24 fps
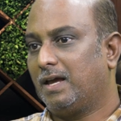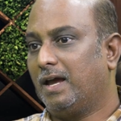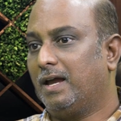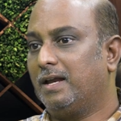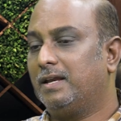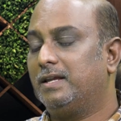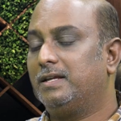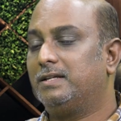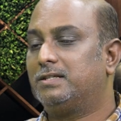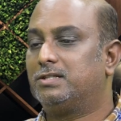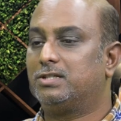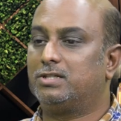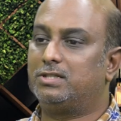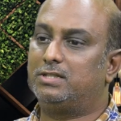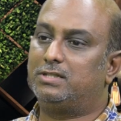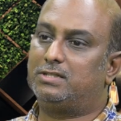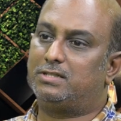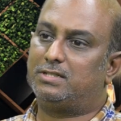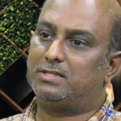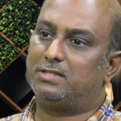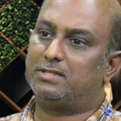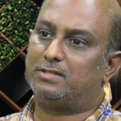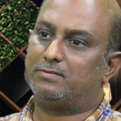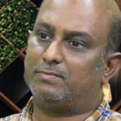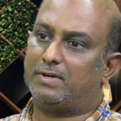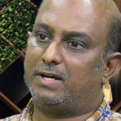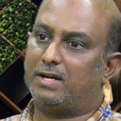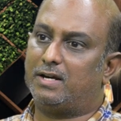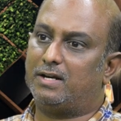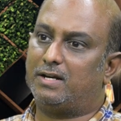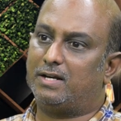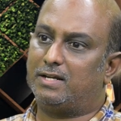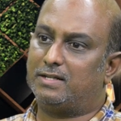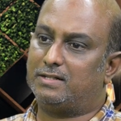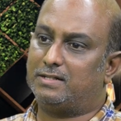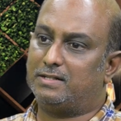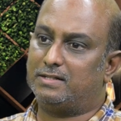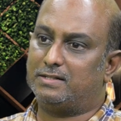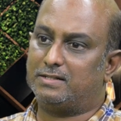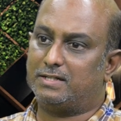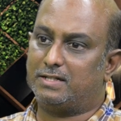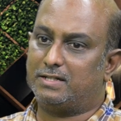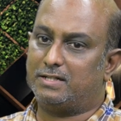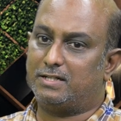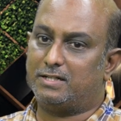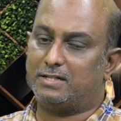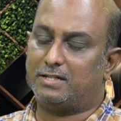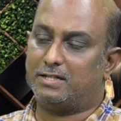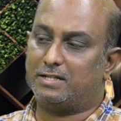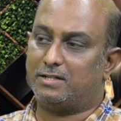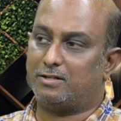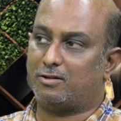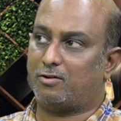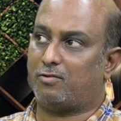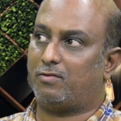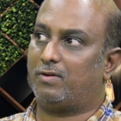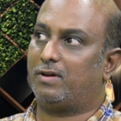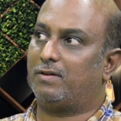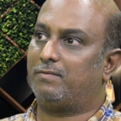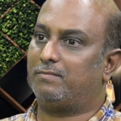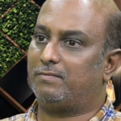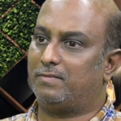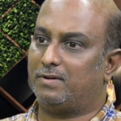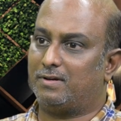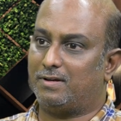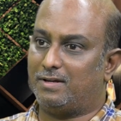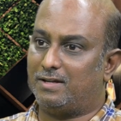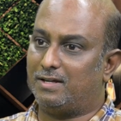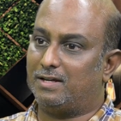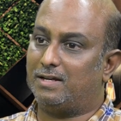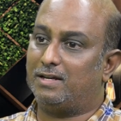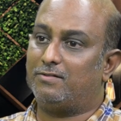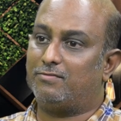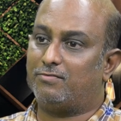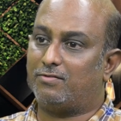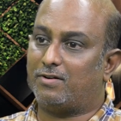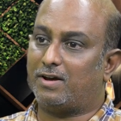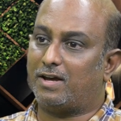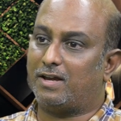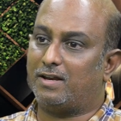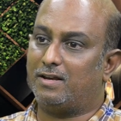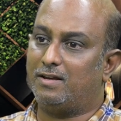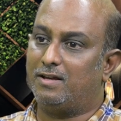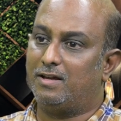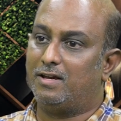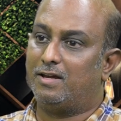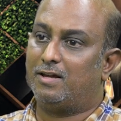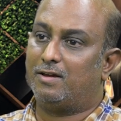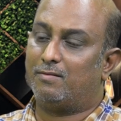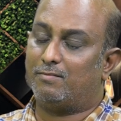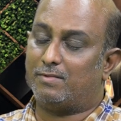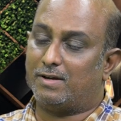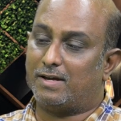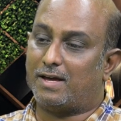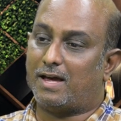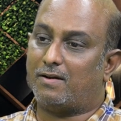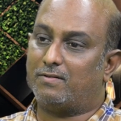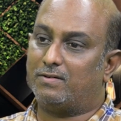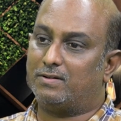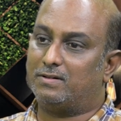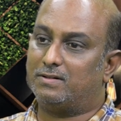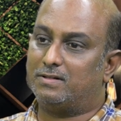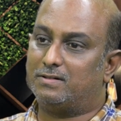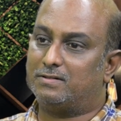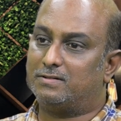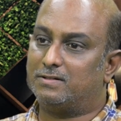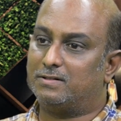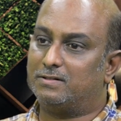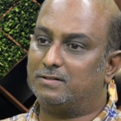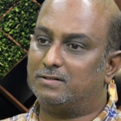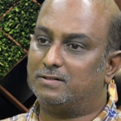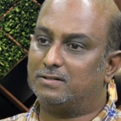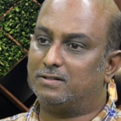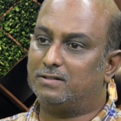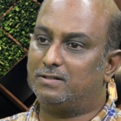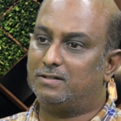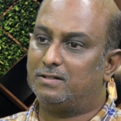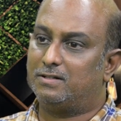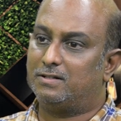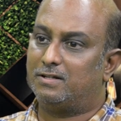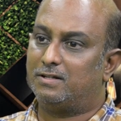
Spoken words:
And he changed his mind and he said that, hey, now I'm really fine by having this center.